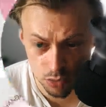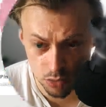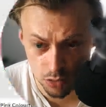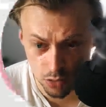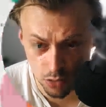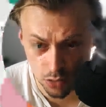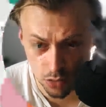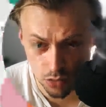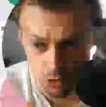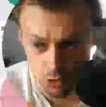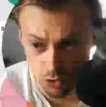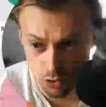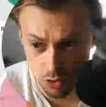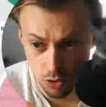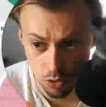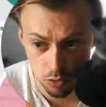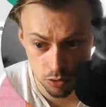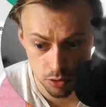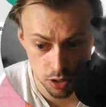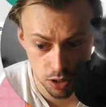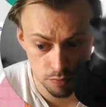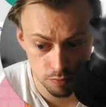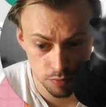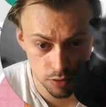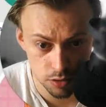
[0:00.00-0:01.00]
you just go
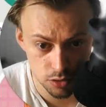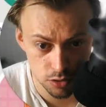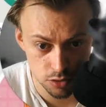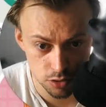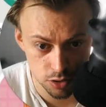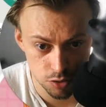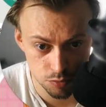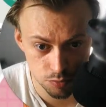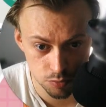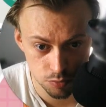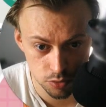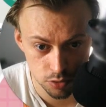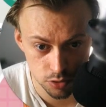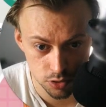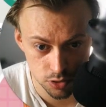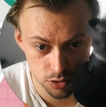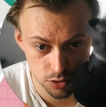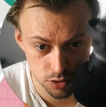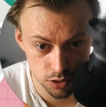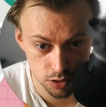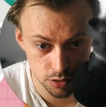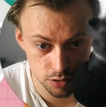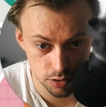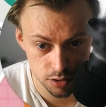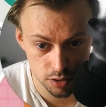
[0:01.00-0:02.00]
to Canva, search for a
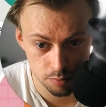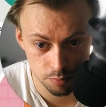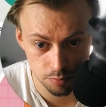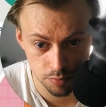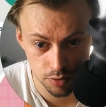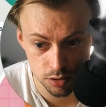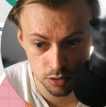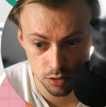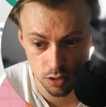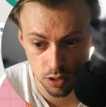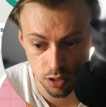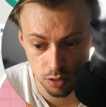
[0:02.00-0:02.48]
sticker template,